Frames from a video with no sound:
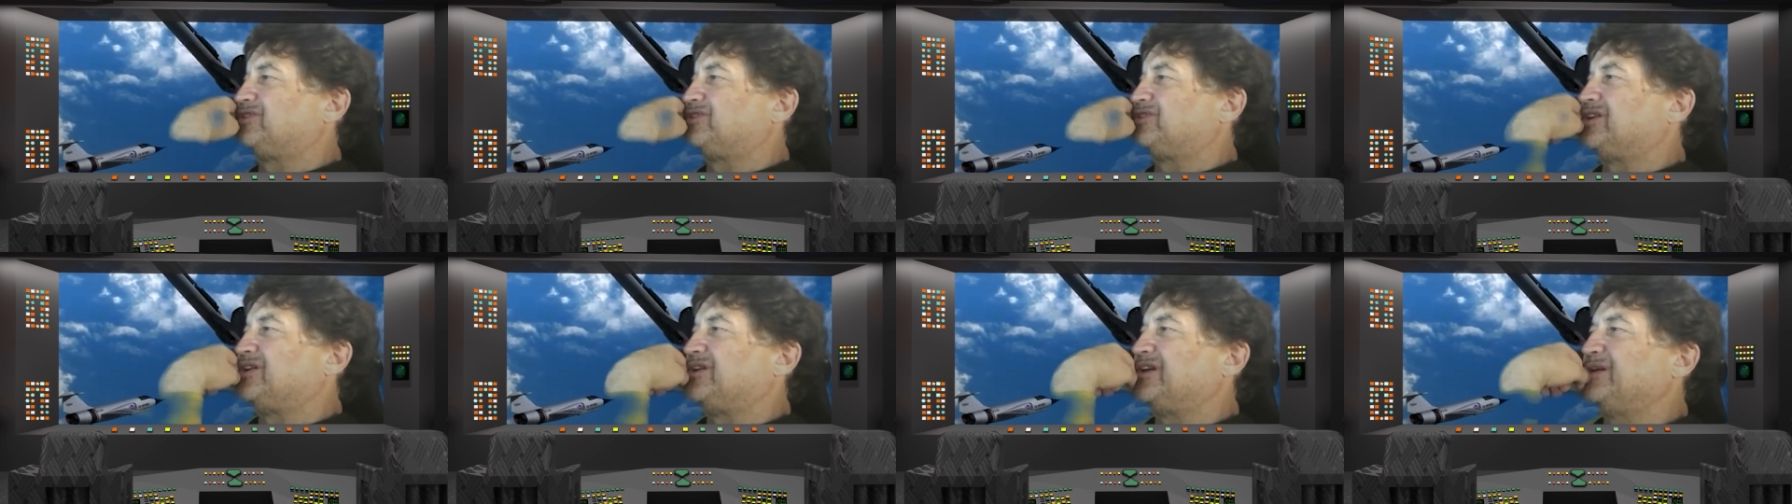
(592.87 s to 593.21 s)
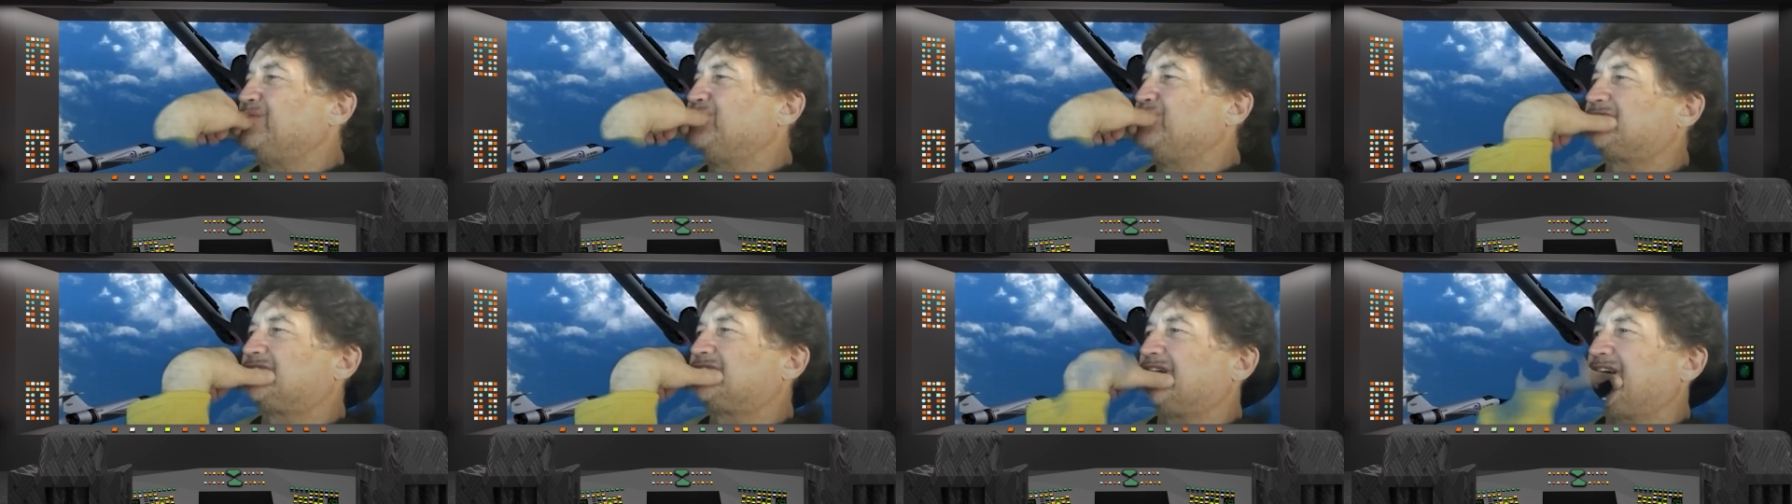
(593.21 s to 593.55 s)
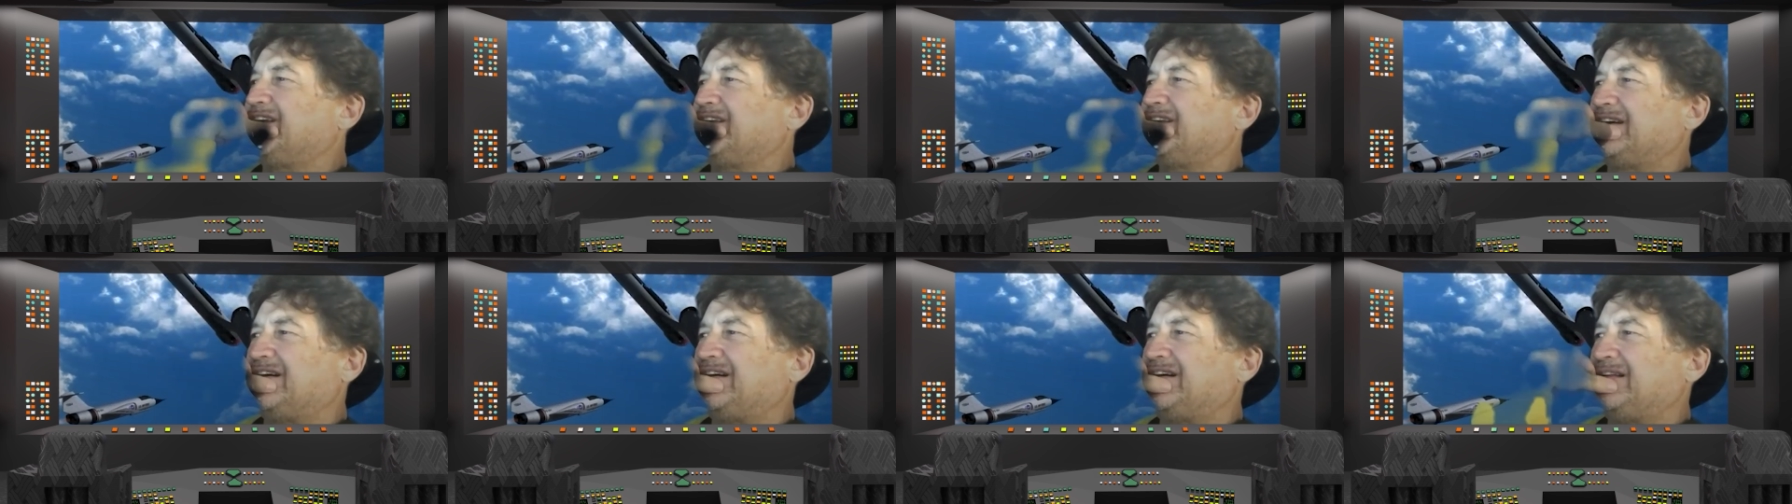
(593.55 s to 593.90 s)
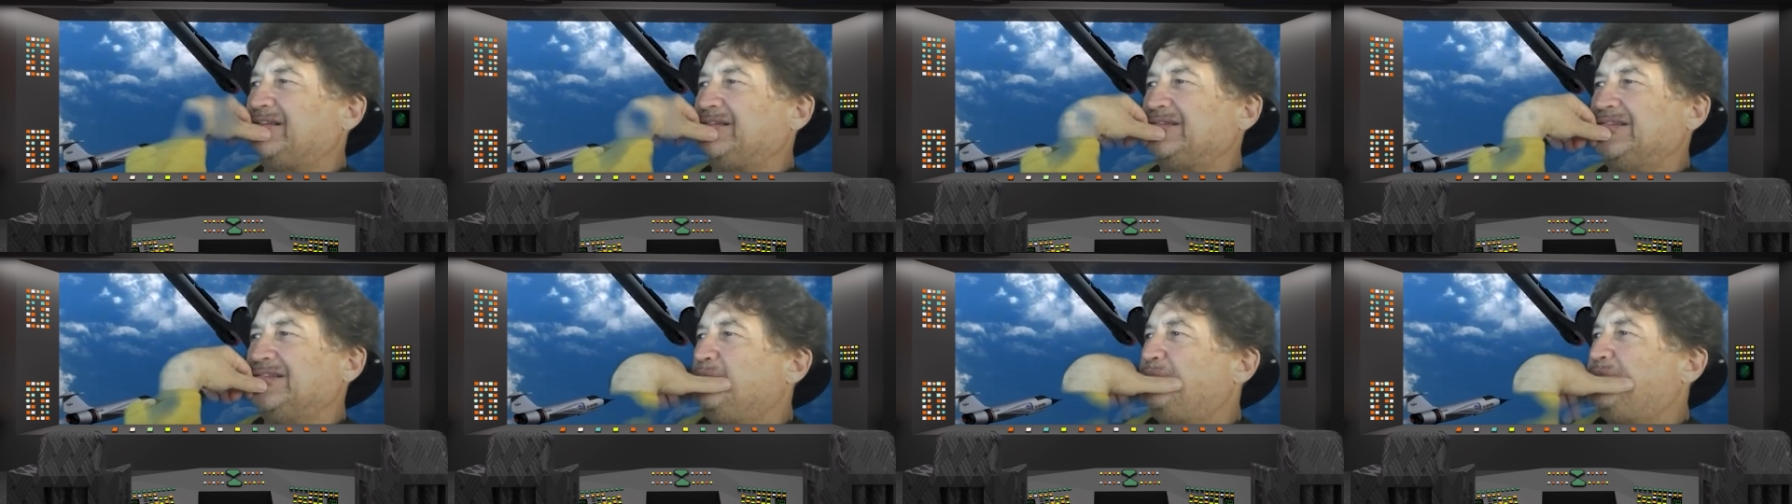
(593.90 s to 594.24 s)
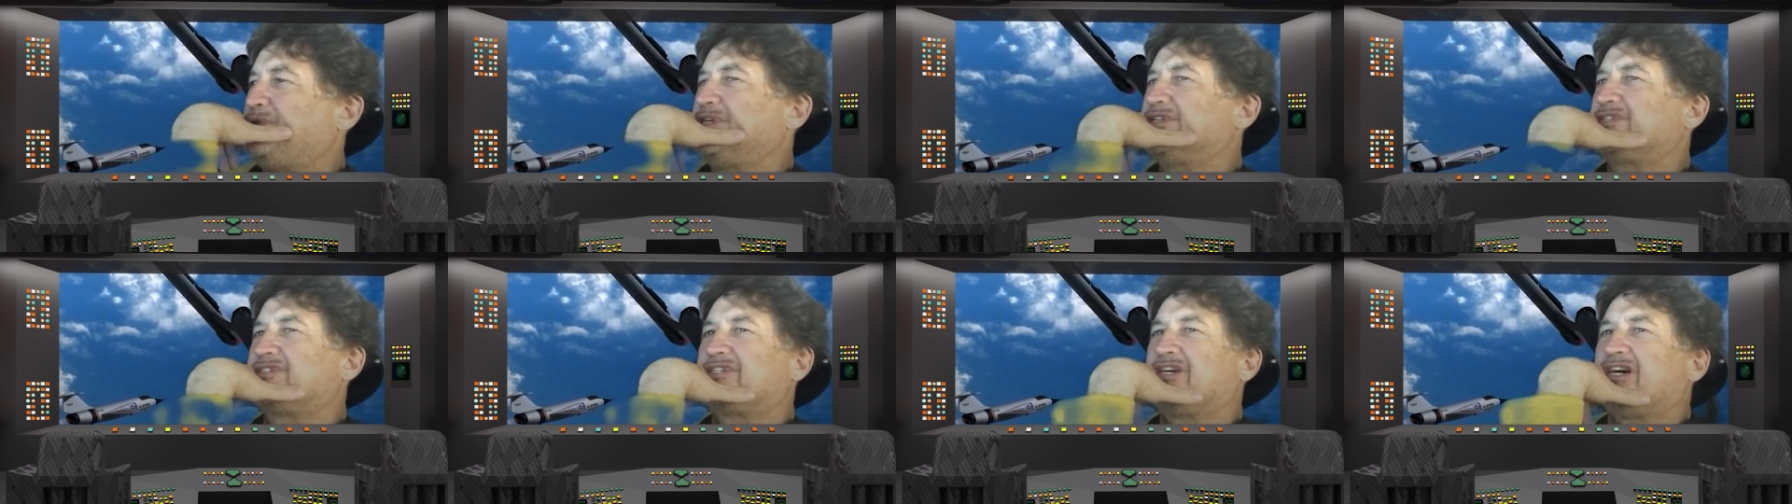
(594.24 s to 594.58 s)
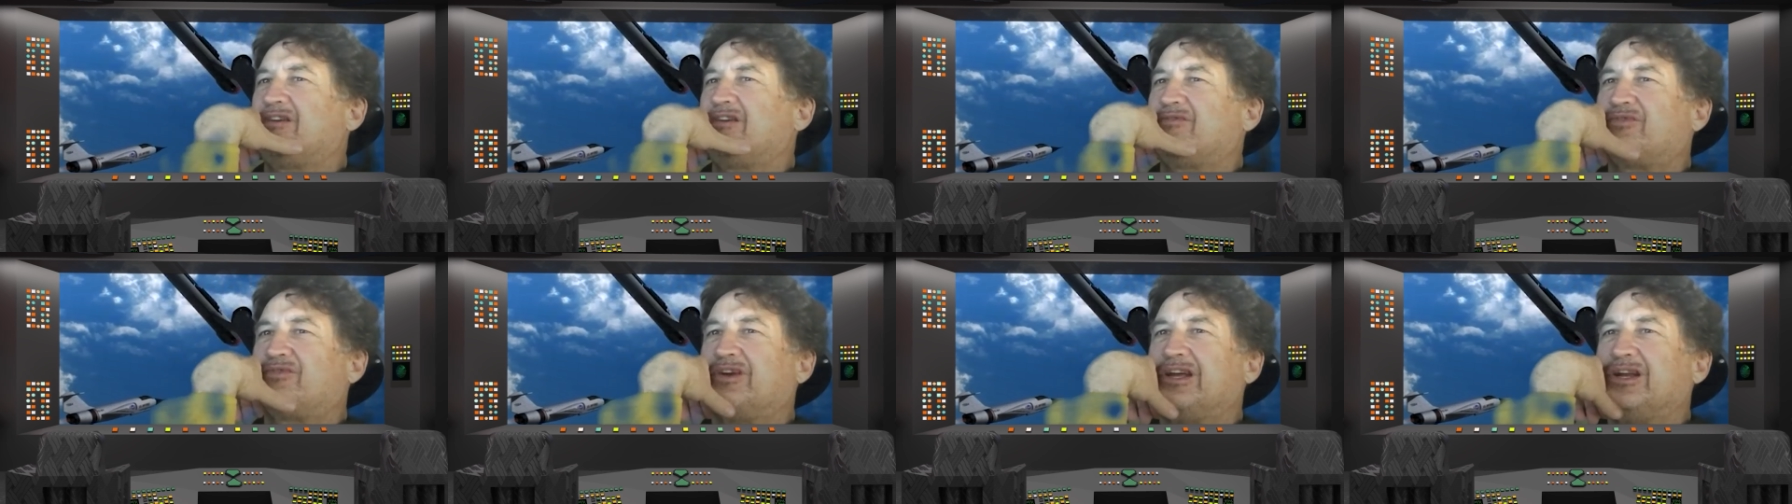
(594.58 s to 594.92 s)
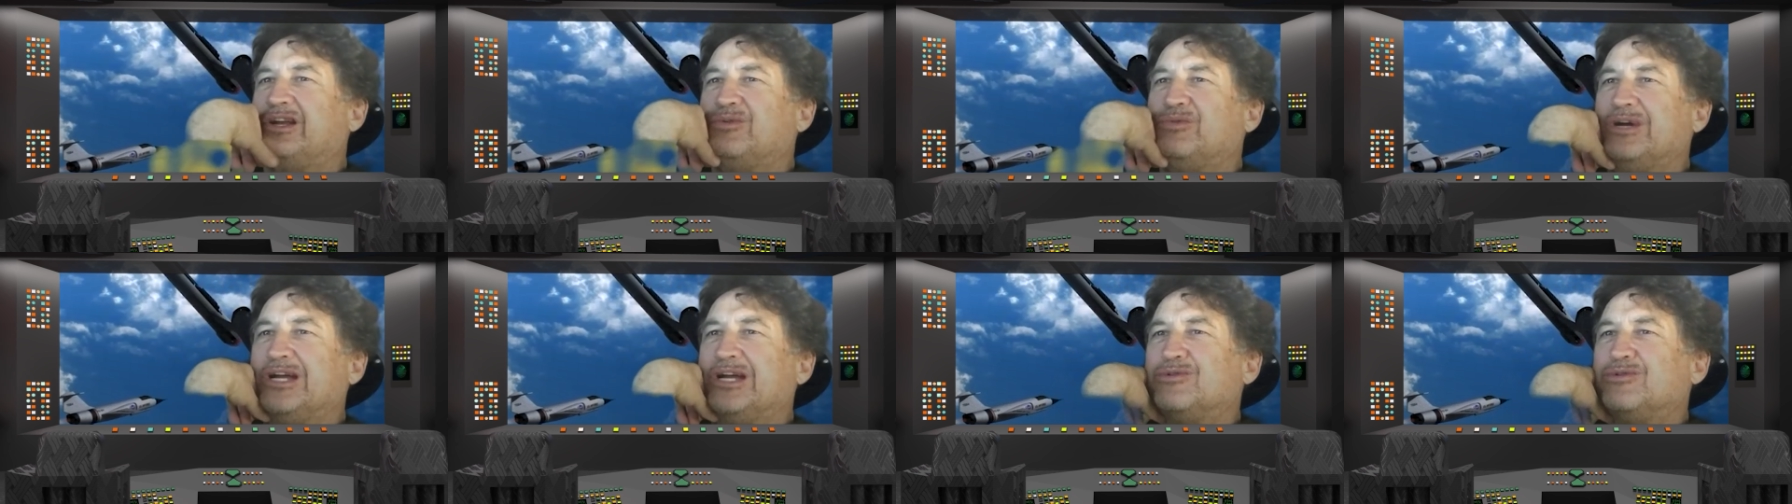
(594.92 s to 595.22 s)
though, he was kind of all pissed off right away?